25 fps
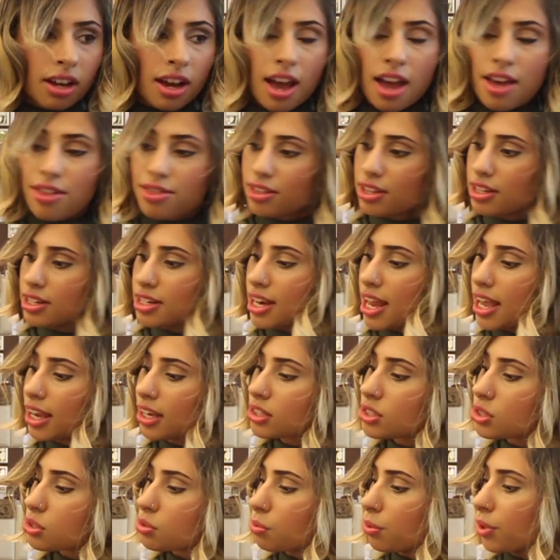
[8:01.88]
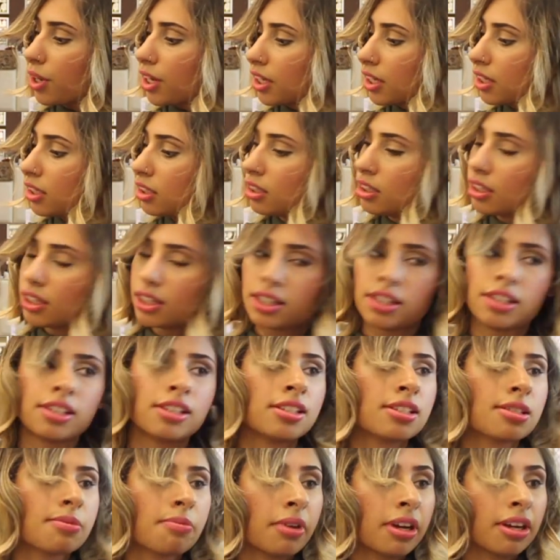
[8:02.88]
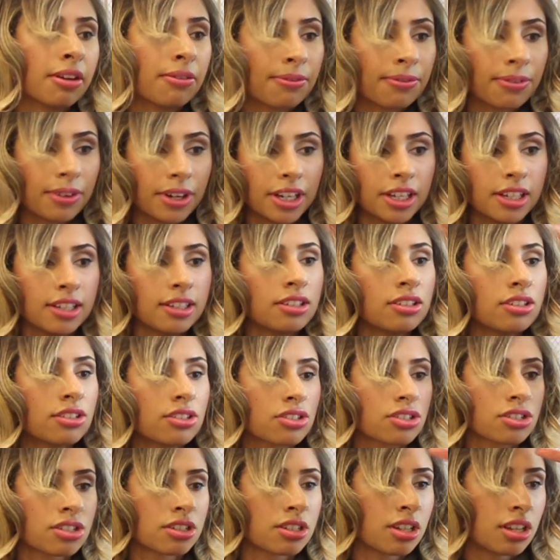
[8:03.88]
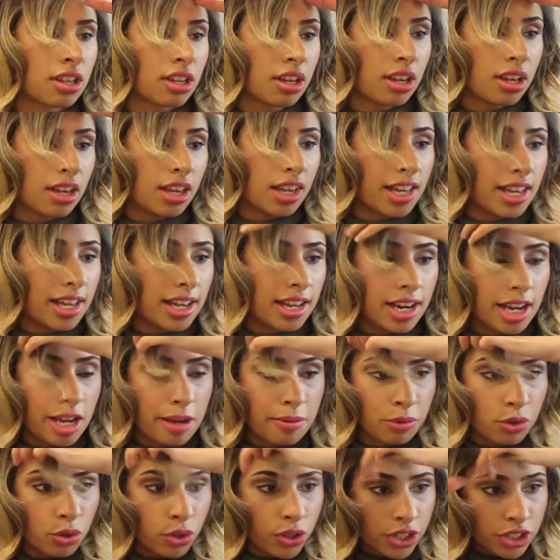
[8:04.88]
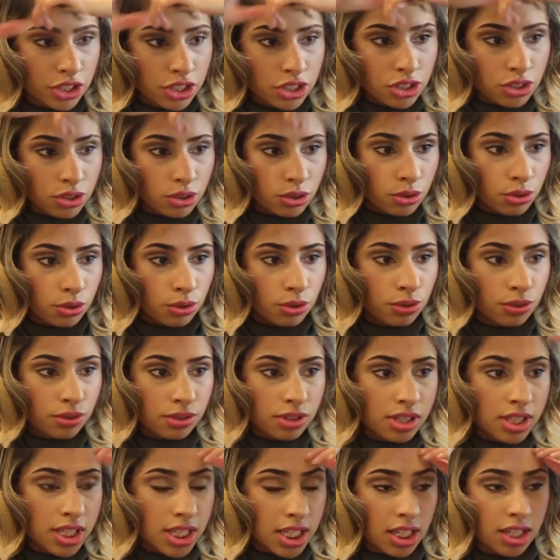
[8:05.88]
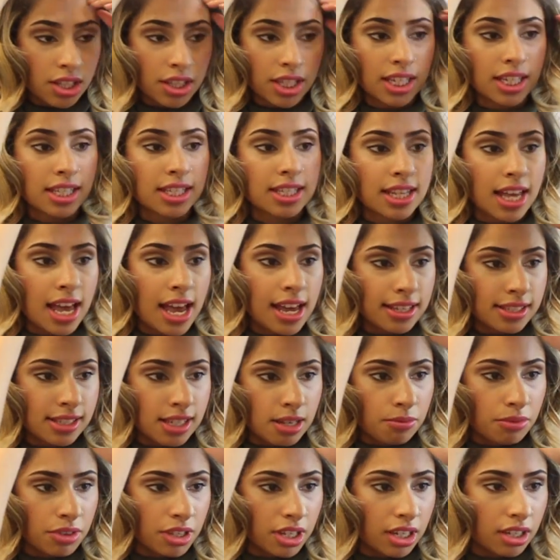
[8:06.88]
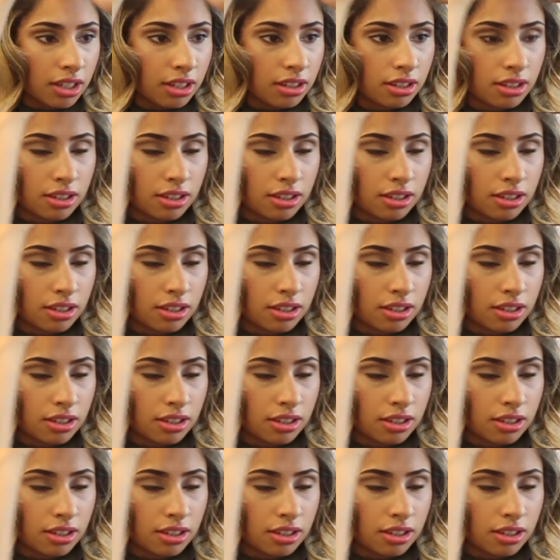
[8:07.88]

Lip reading: And the next one is my fringe. And I'm going to do still the exact same thing.